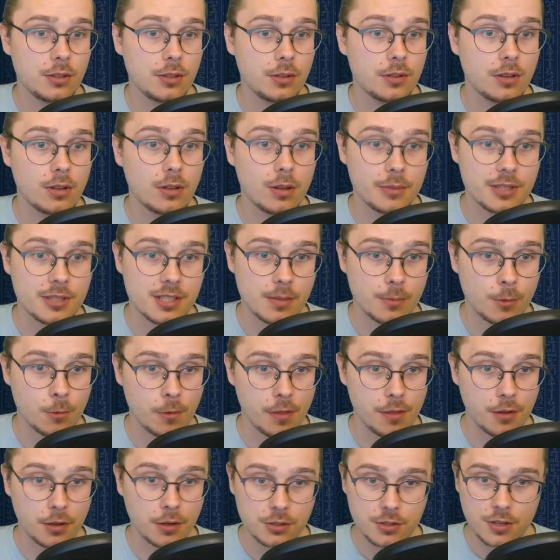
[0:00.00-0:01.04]
you can normal summon
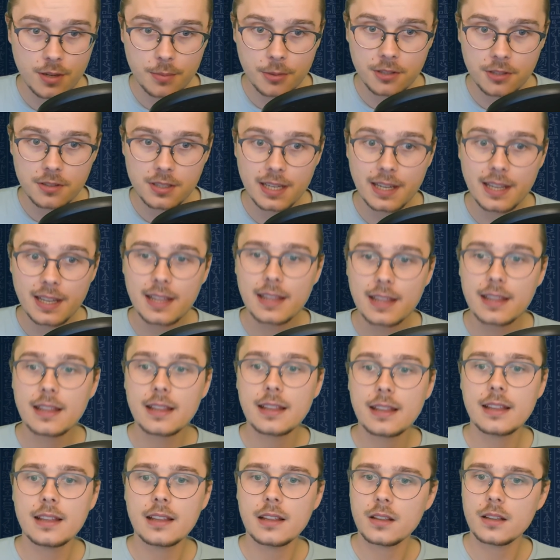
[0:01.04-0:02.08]
without tributing.
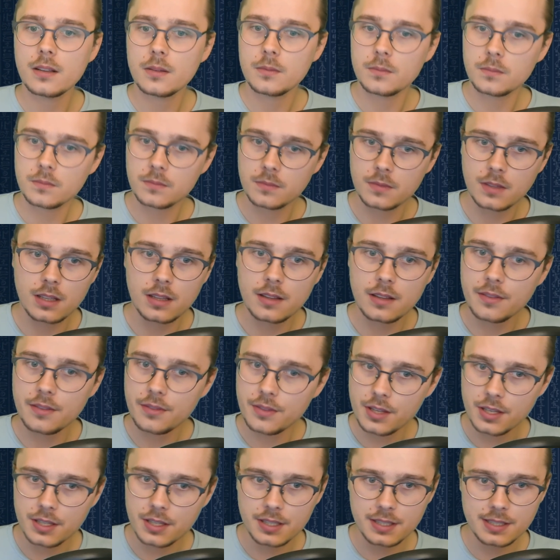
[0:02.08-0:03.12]

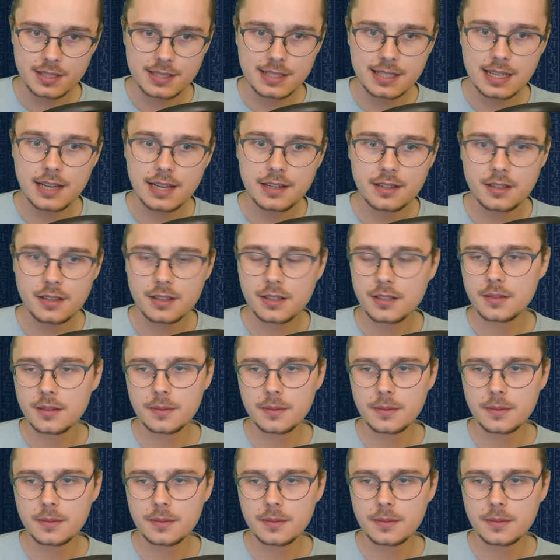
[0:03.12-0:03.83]
The standard